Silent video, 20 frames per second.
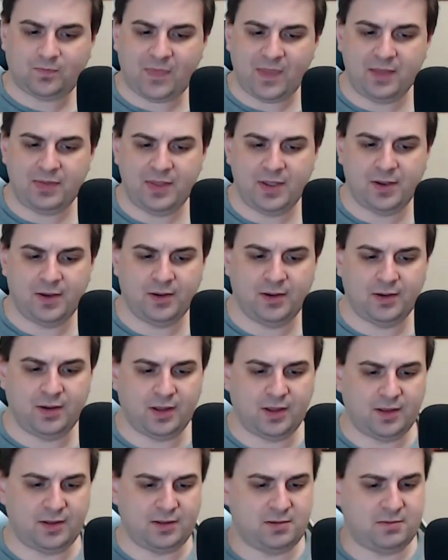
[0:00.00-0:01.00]
their
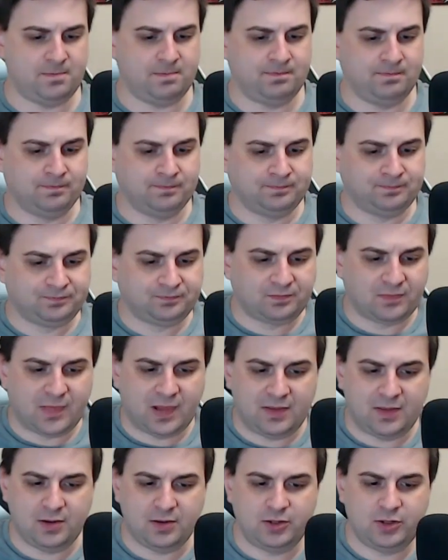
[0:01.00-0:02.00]
um.
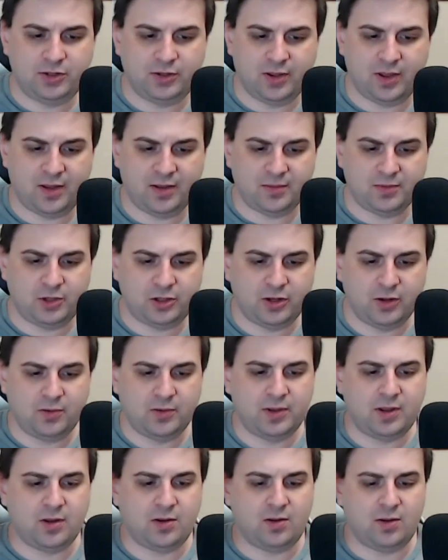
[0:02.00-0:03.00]
They're sh um,
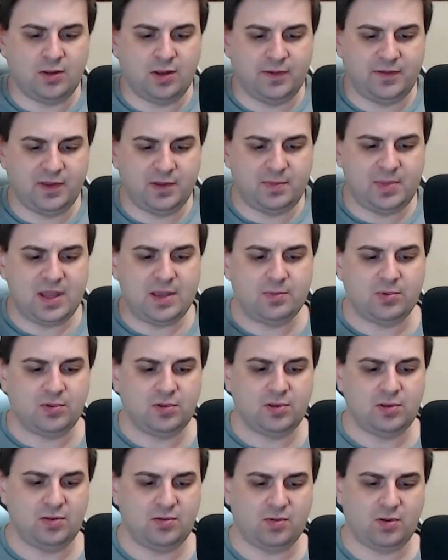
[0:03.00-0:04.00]
showing all of the people
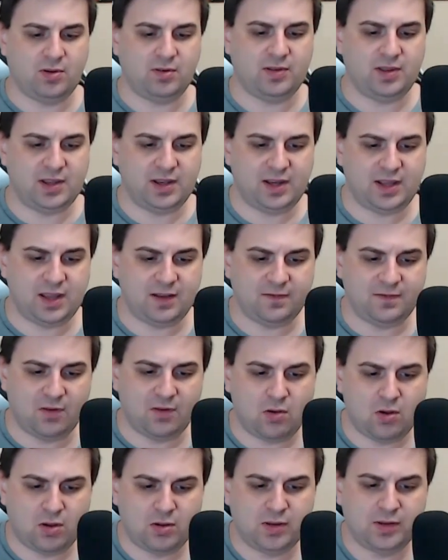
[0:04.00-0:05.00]
who are getting
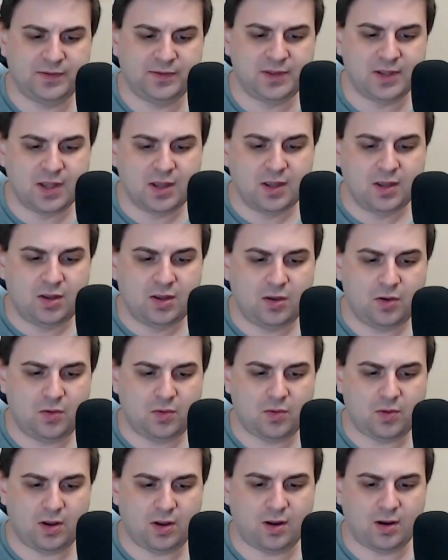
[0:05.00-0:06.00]
involved, who
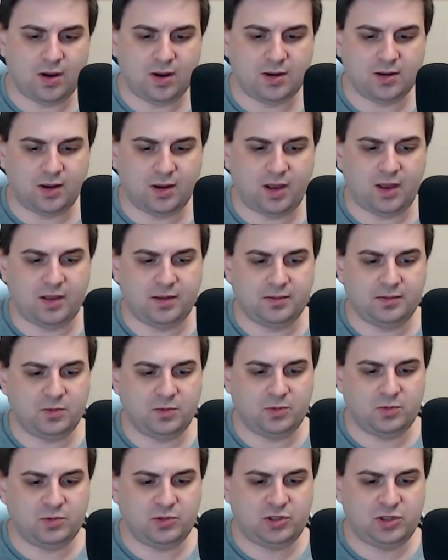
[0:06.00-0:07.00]
are uh,
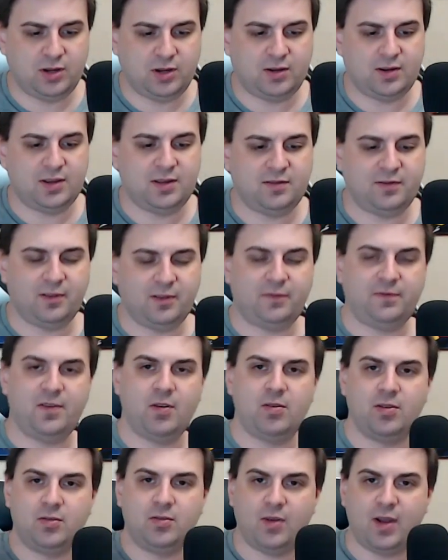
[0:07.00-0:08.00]
sharing
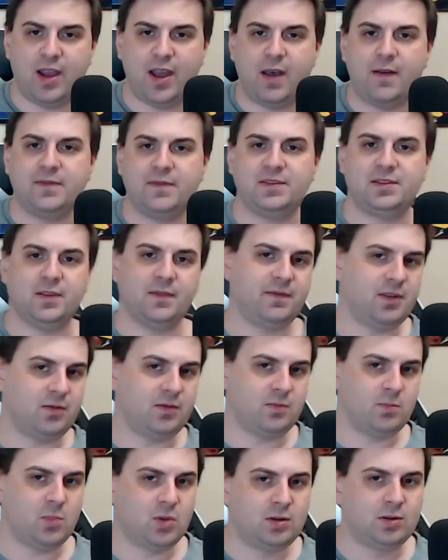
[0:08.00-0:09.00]
photographs of their
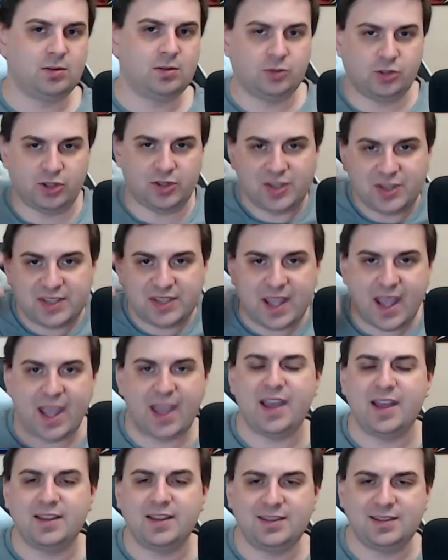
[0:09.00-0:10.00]
merch, such as
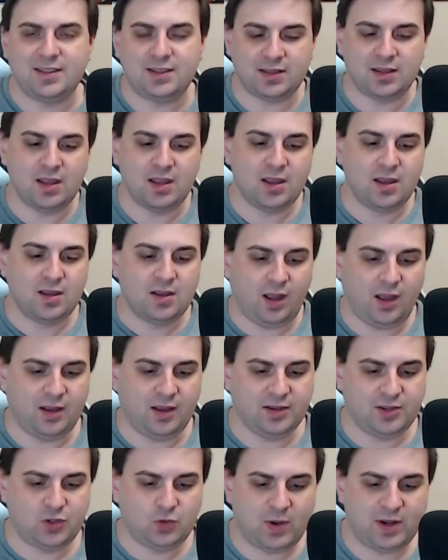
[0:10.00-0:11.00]
hats and uh,
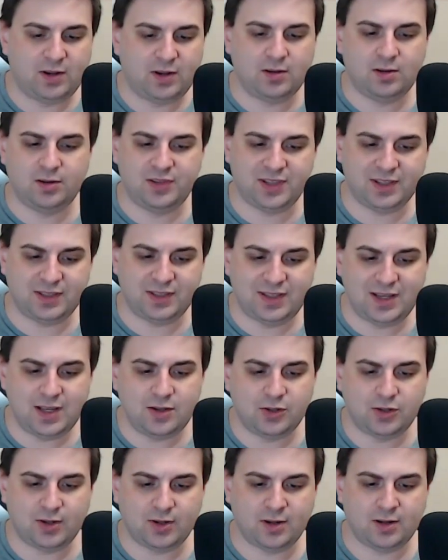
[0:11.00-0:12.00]
sweaters and
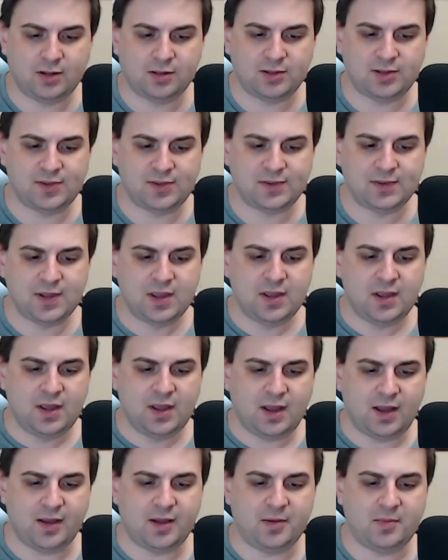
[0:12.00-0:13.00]
T-shirts.
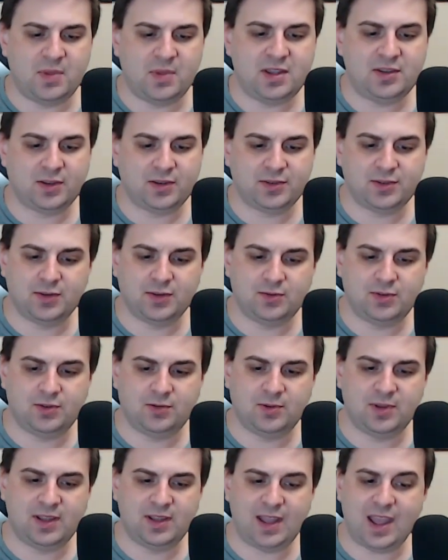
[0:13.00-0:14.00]
Um, he's also
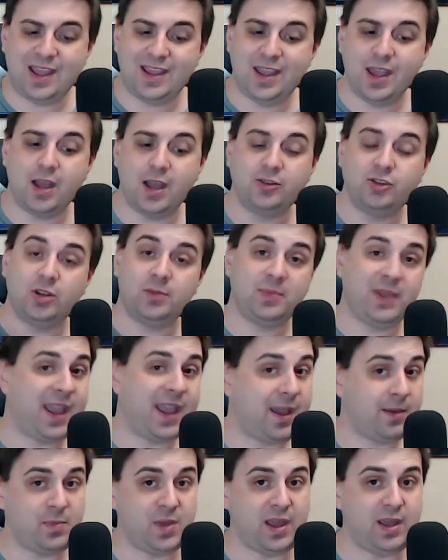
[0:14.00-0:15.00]
doing a catch-up
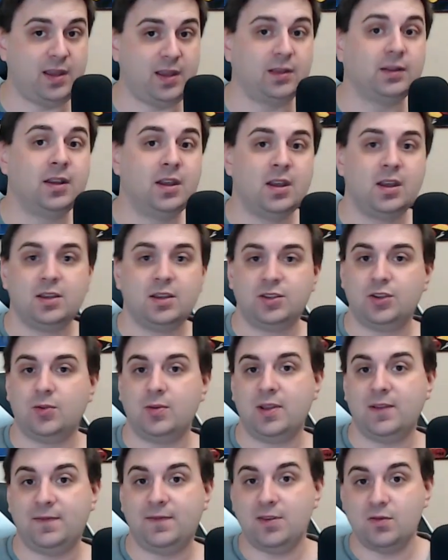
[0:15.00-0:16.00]
campaign. So
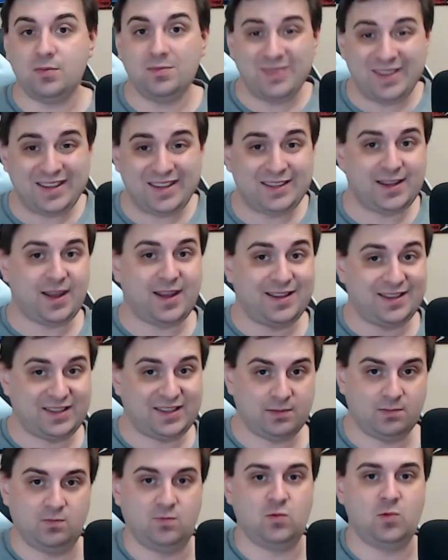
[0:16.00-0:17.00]
if you missed I S
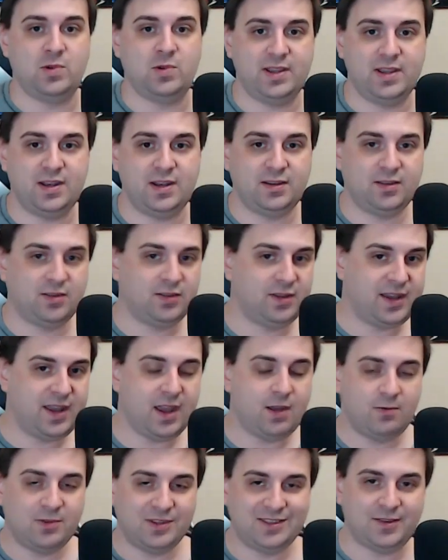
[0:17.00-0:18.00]
O M one and you're like, hey,
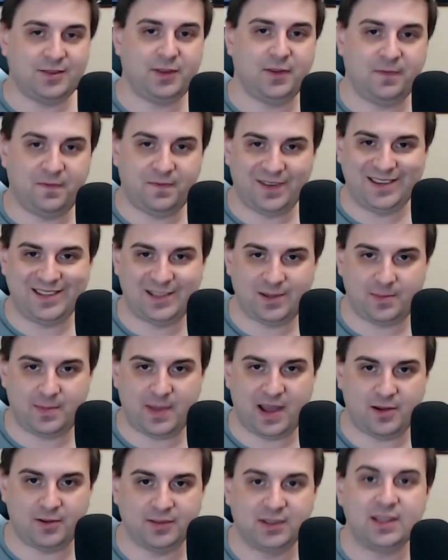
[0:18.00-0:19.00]
what's all the fuss
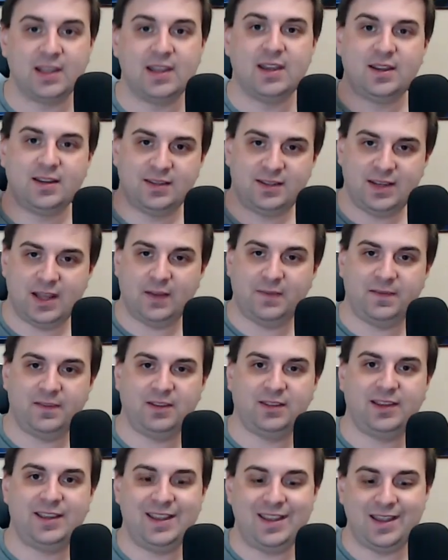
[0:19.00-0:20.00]
about?
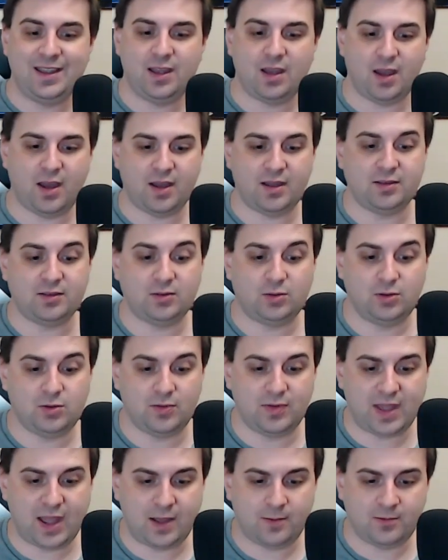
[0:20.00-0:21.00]
Definitely uh, do
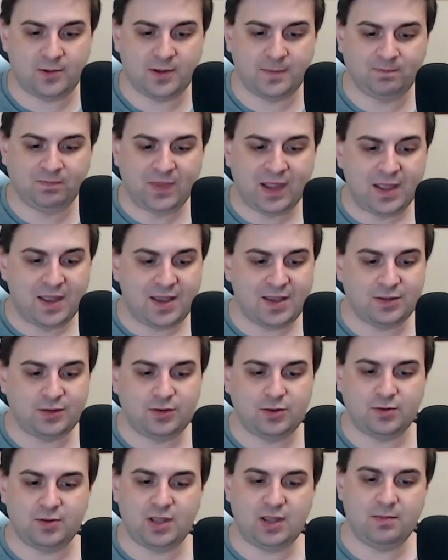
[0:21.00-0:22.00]
that one. He's
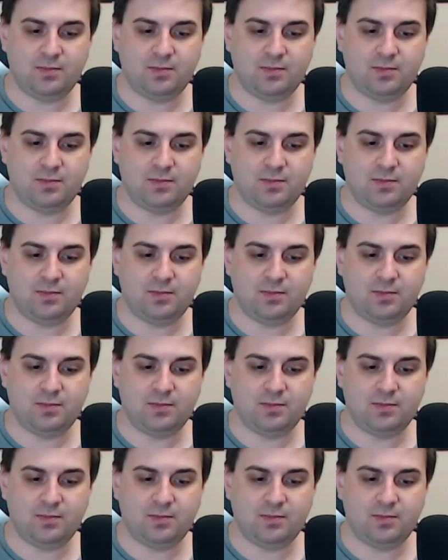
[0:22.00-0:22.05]
doing